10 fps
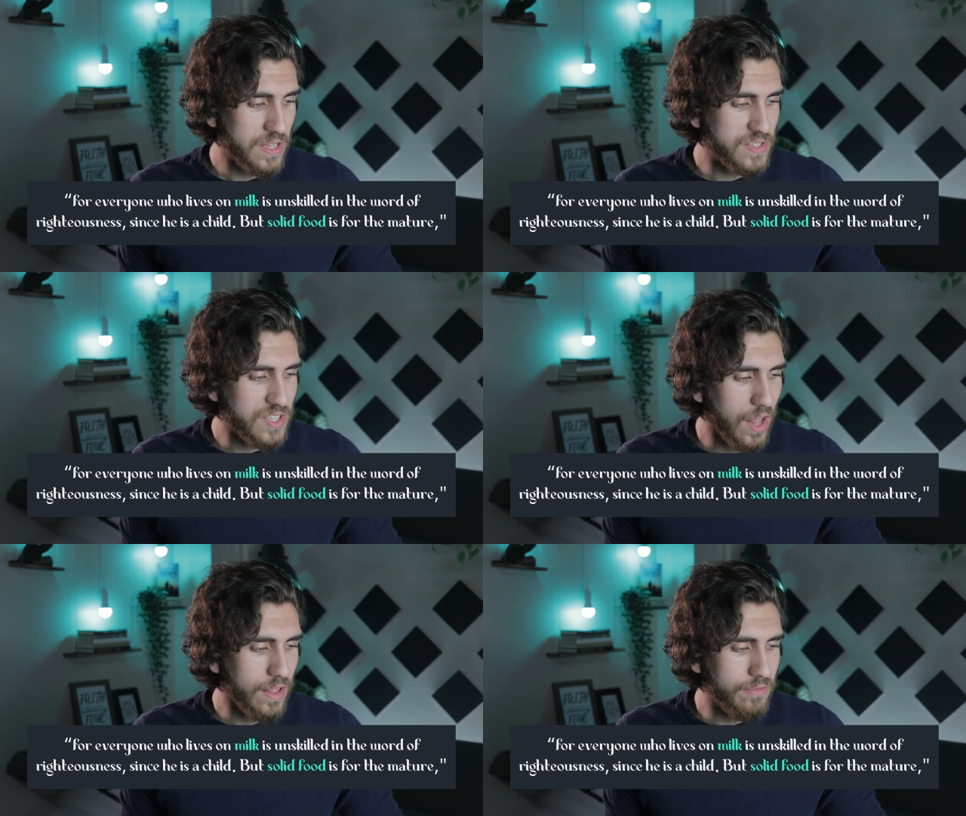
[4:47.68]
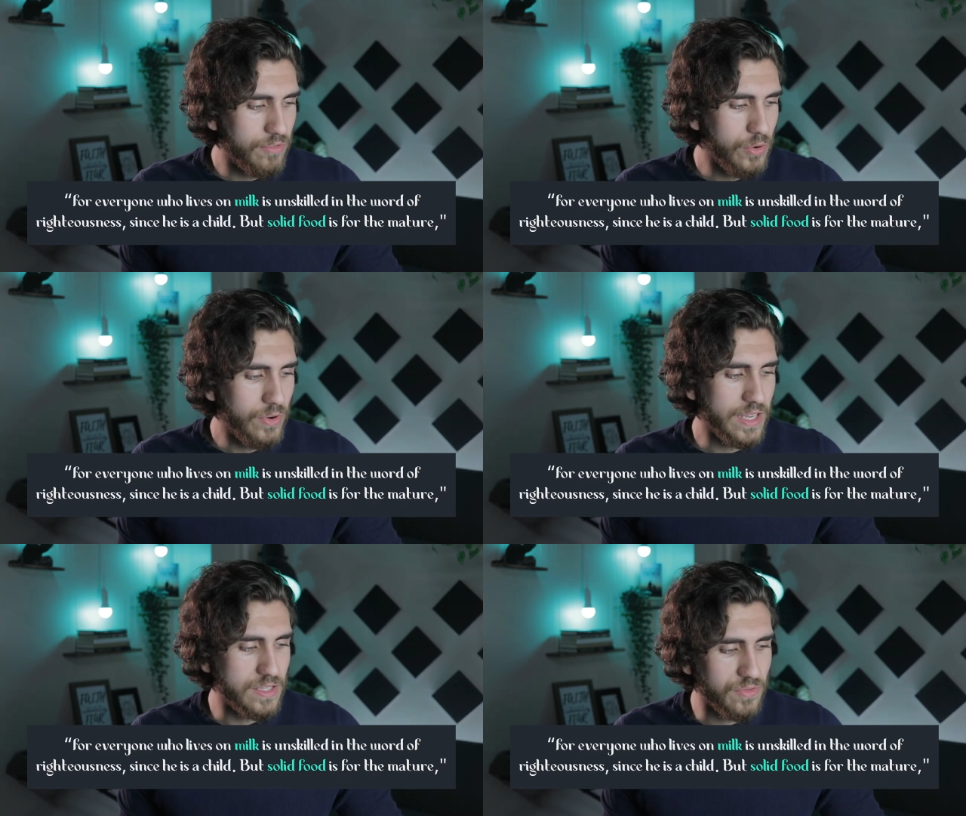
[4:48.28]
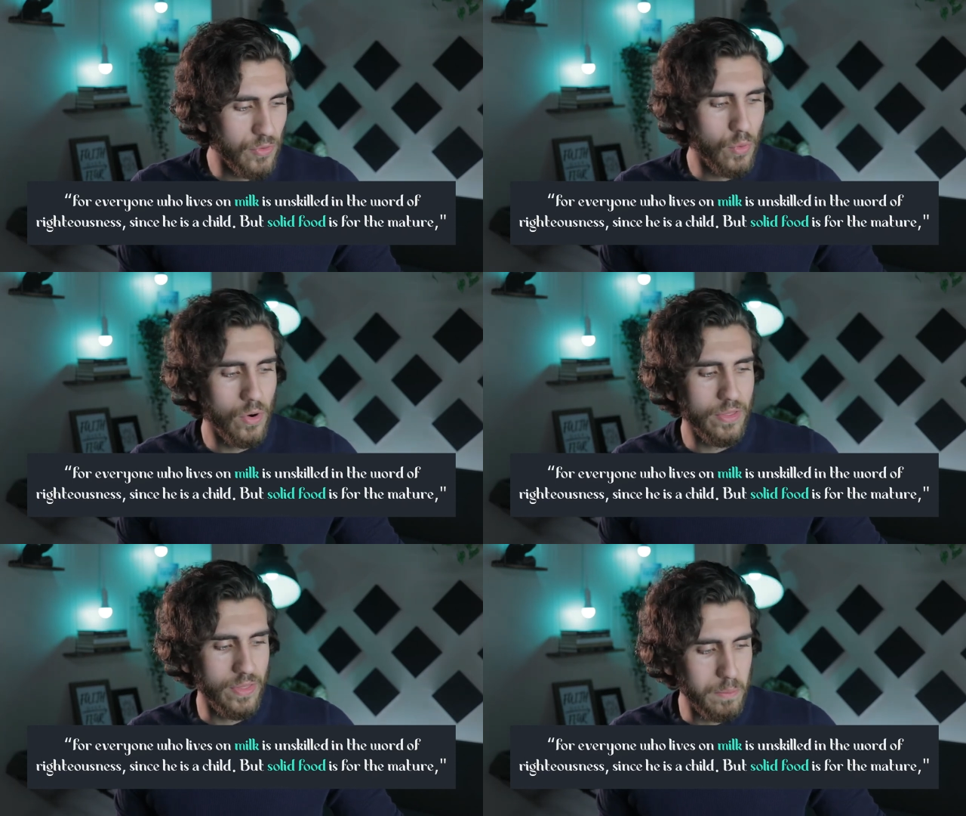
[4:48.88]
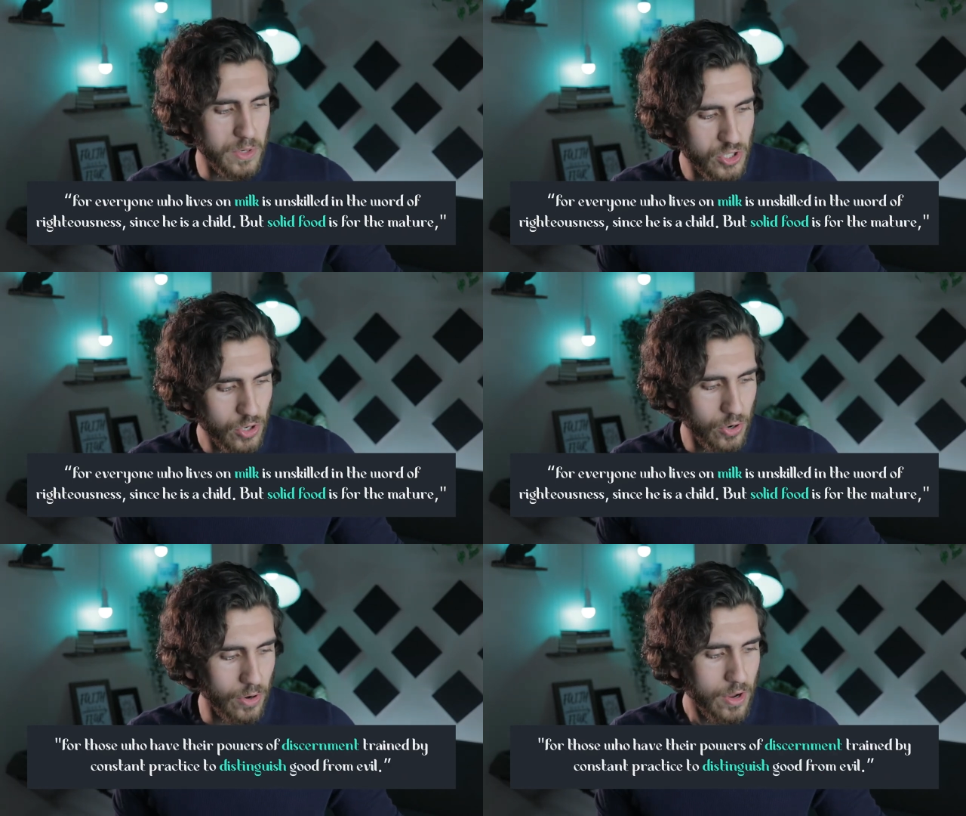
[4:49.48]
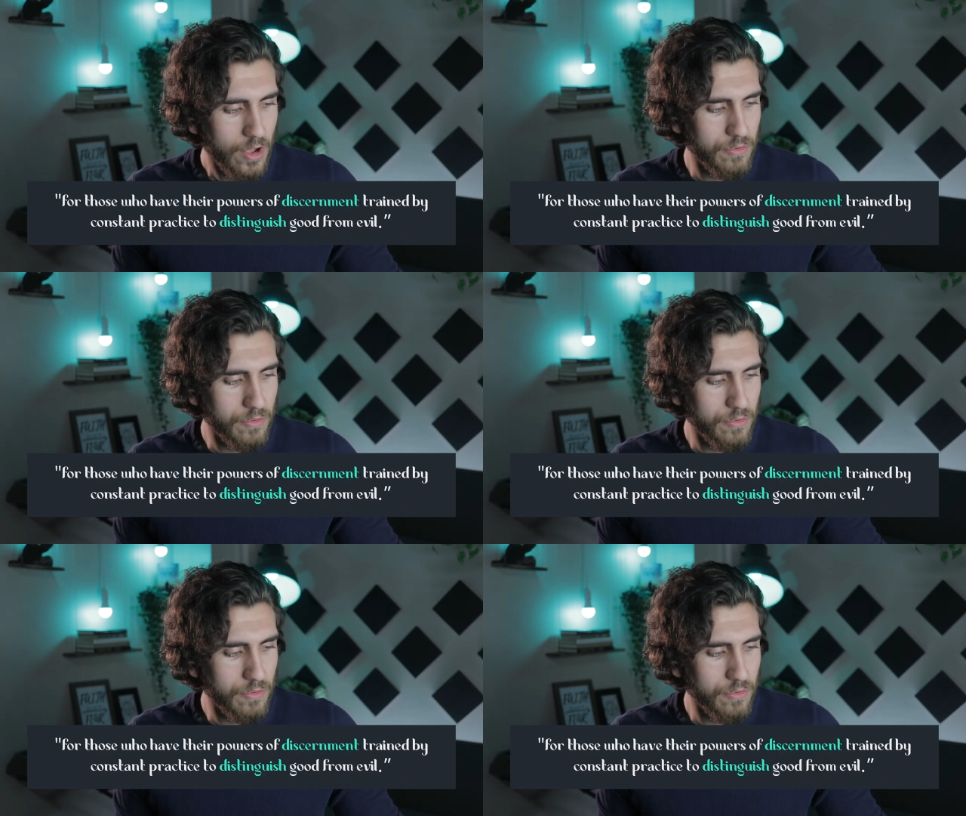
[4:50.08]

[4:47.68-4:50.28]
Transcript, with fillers: but solid food is for the mature,